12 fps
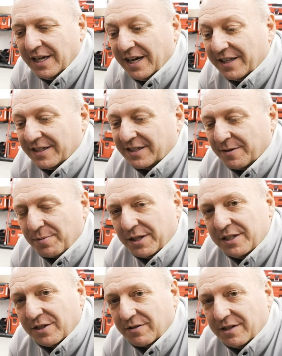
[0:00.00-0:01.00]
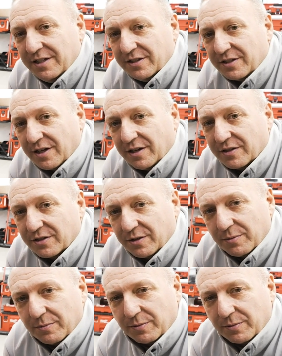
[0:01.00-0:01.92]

And this completes our install. So